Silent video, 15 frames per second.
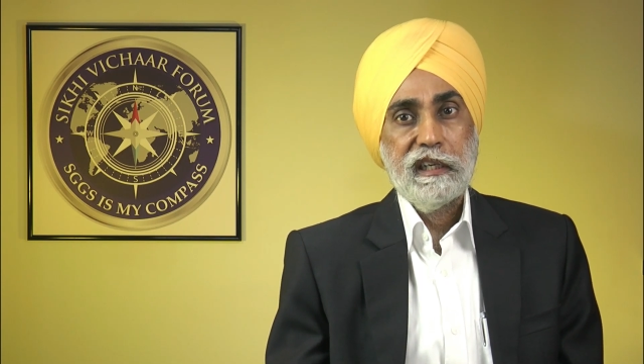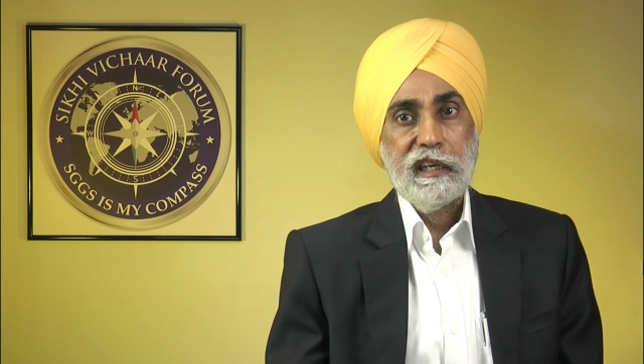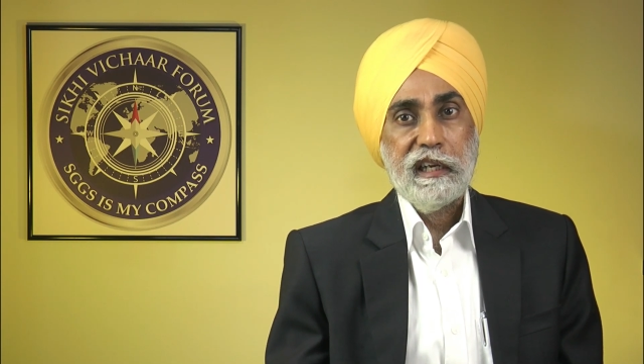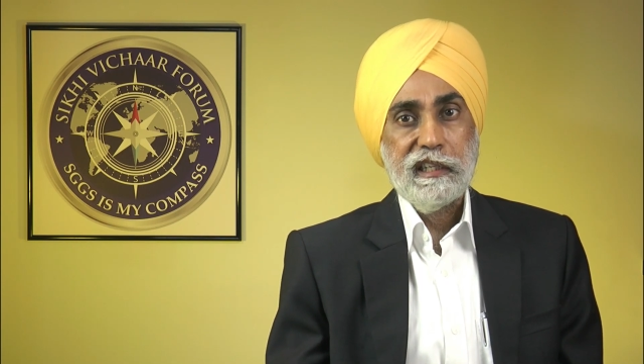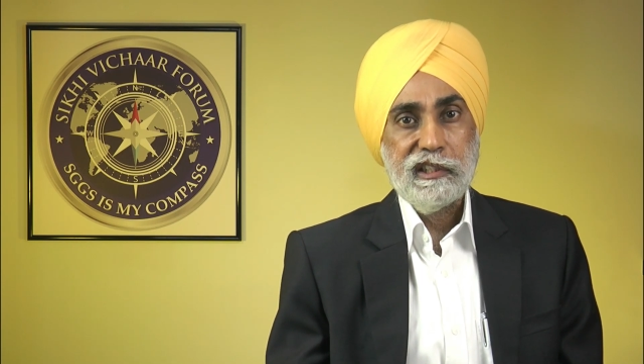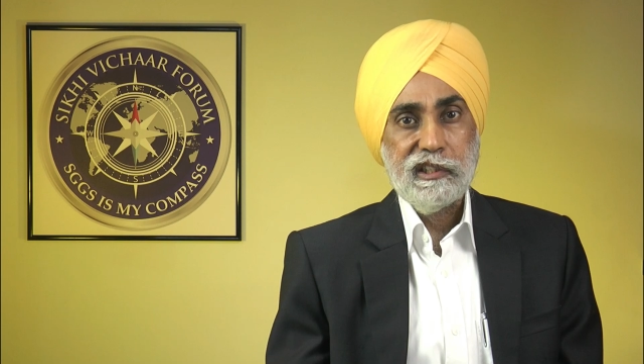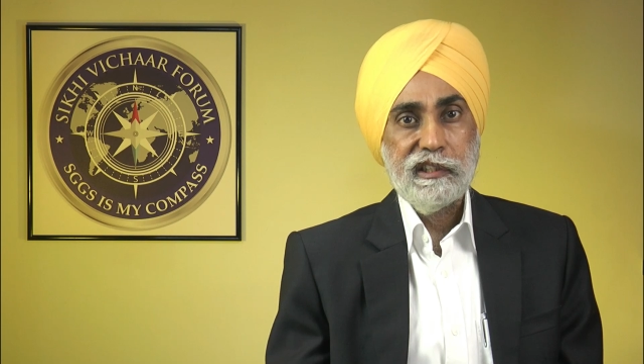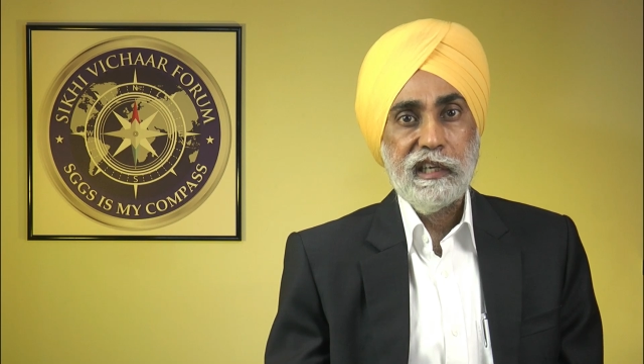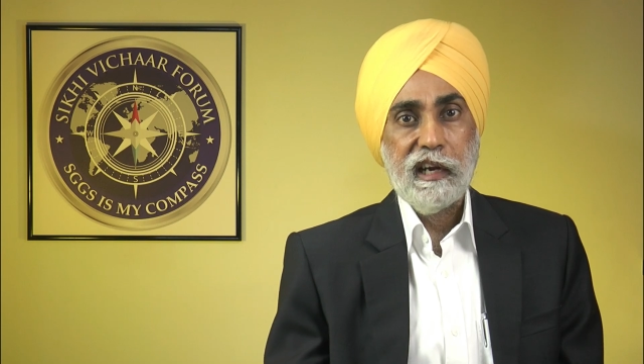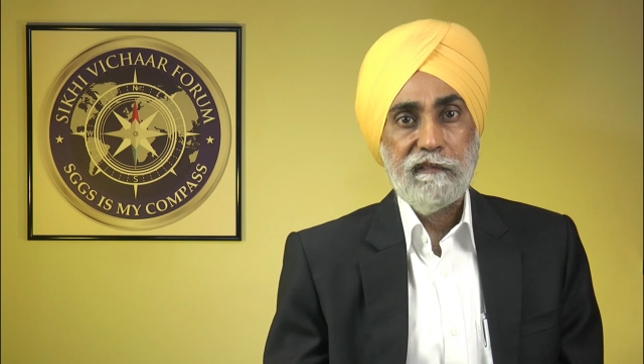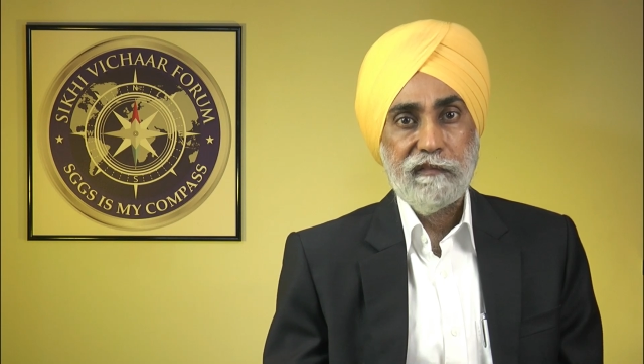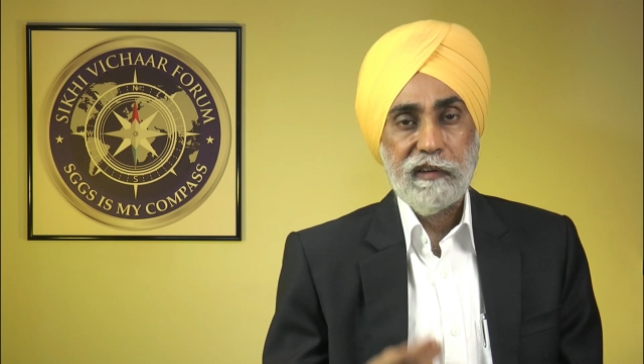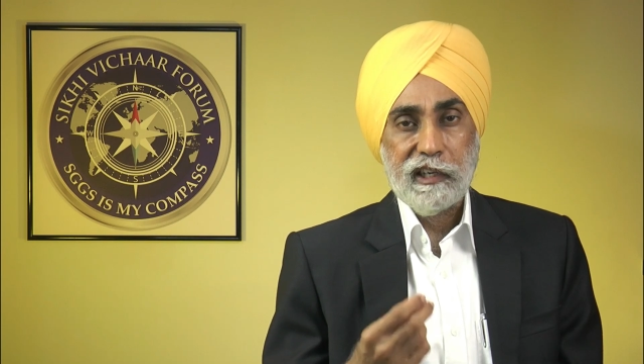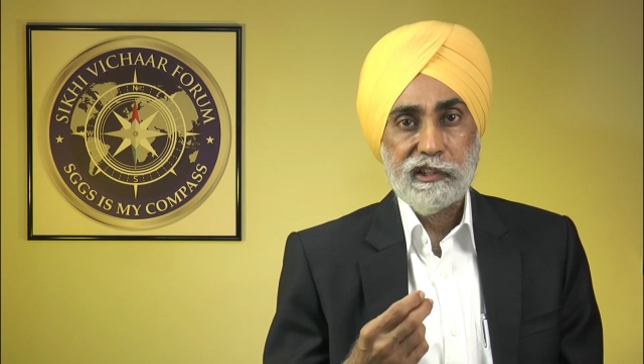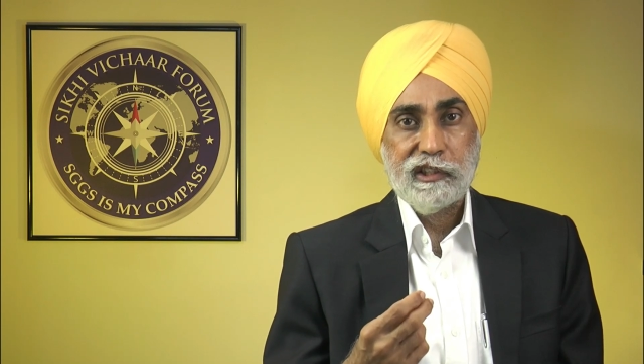is the
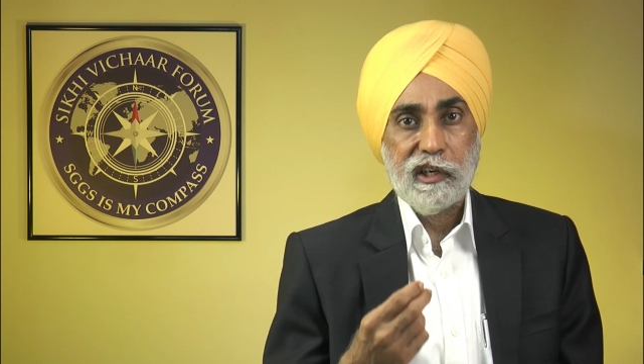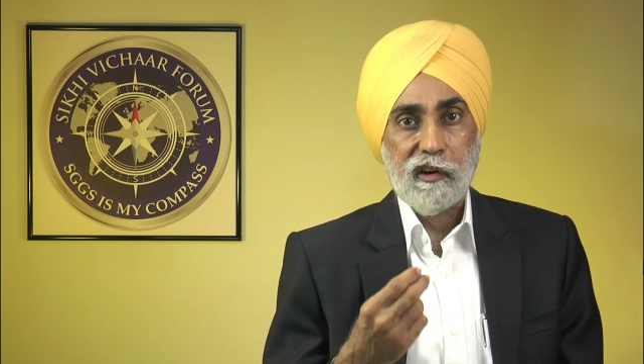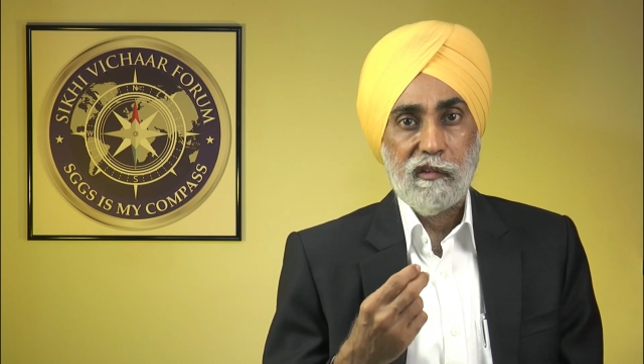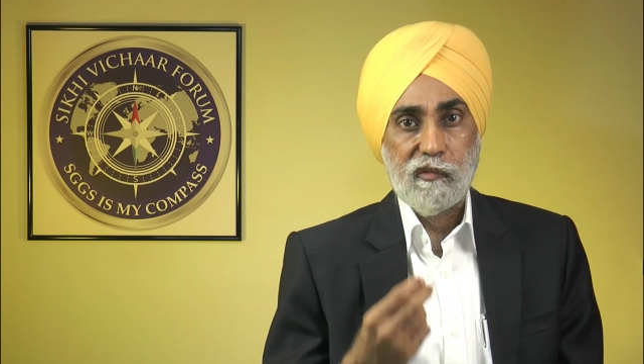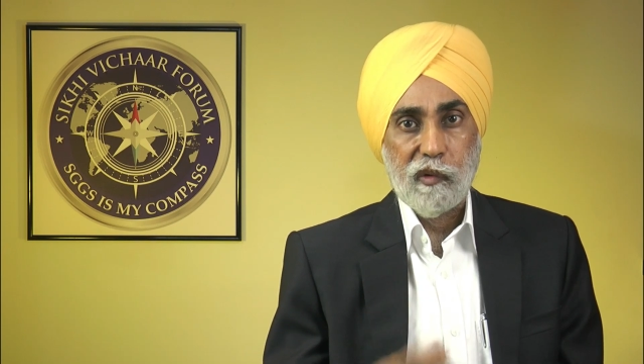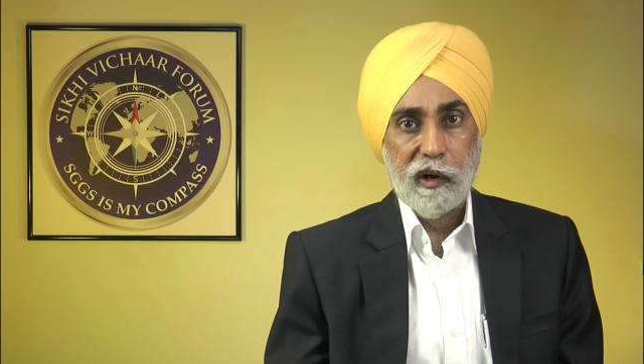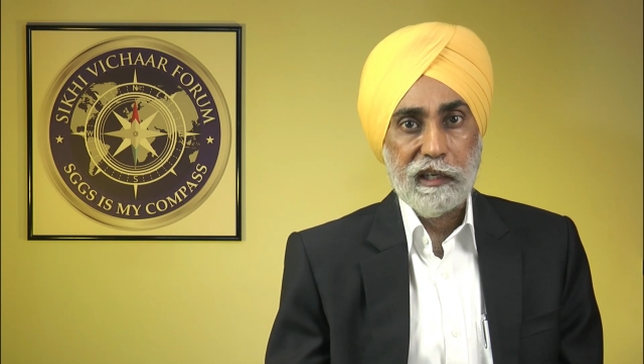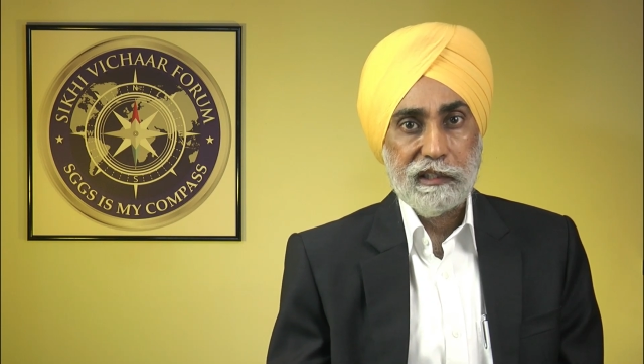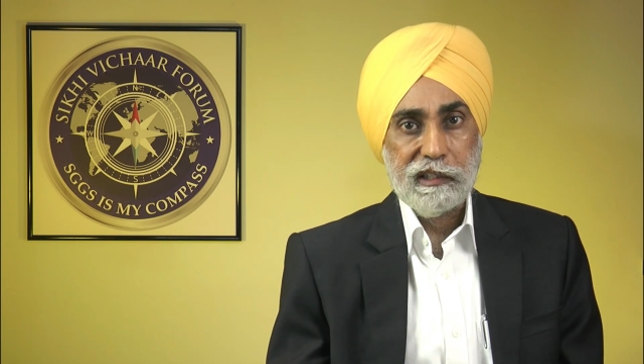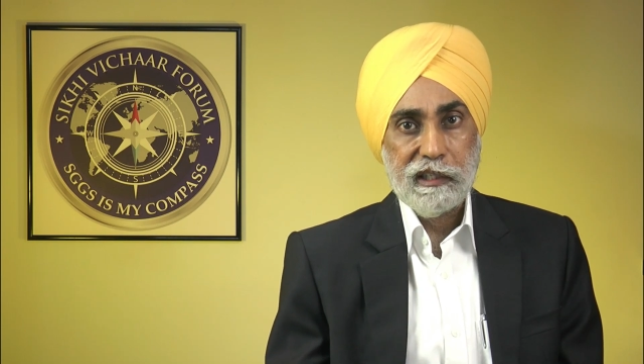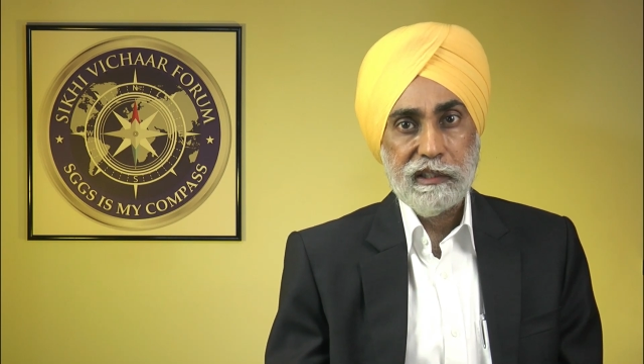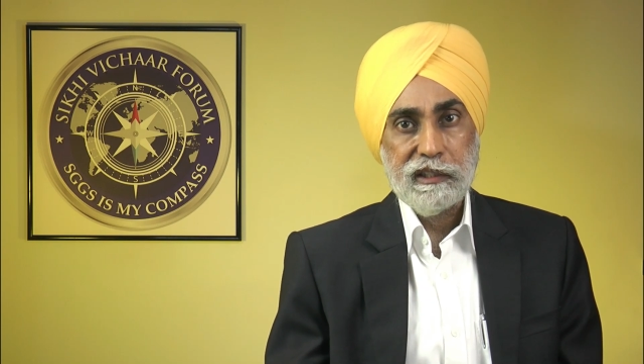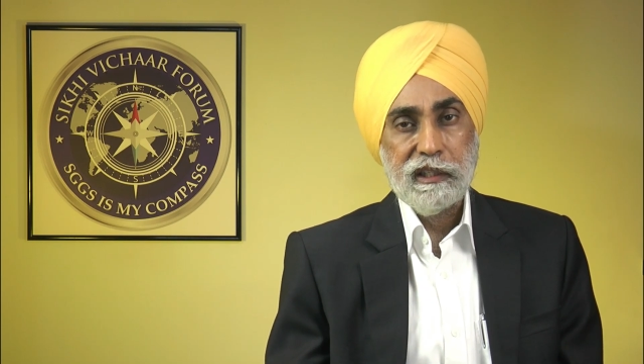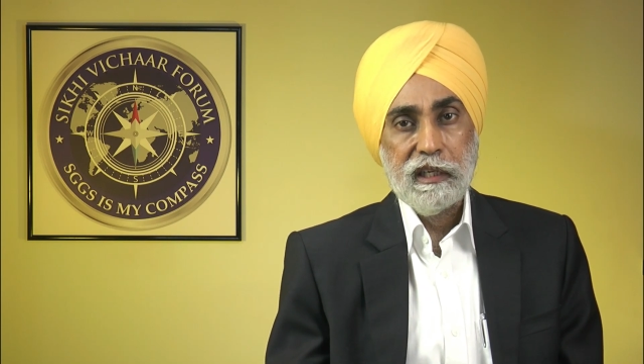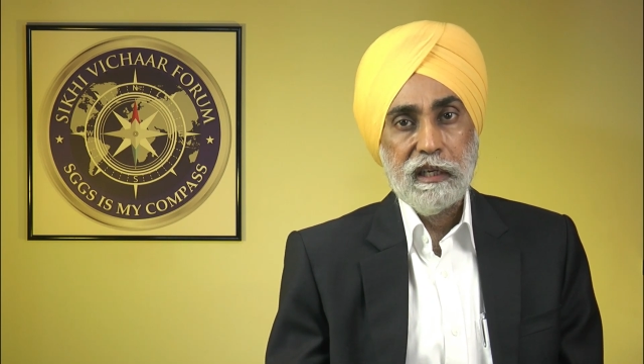affliction of
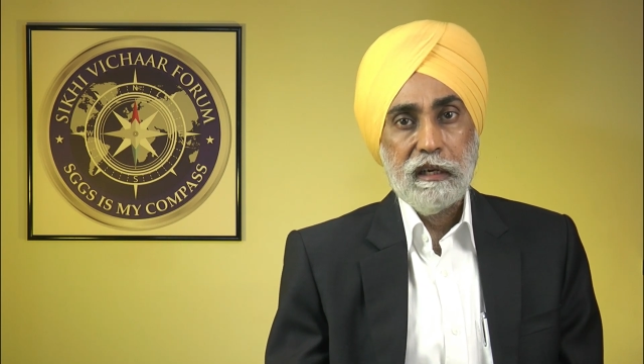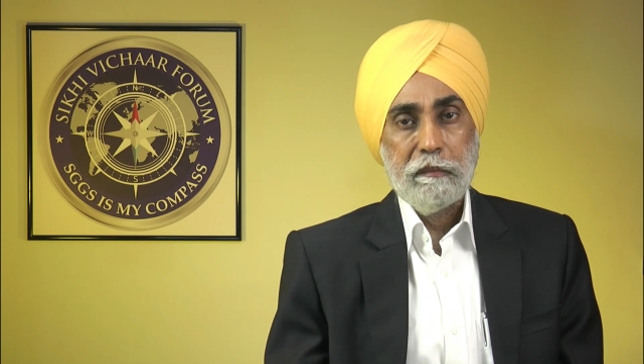vices?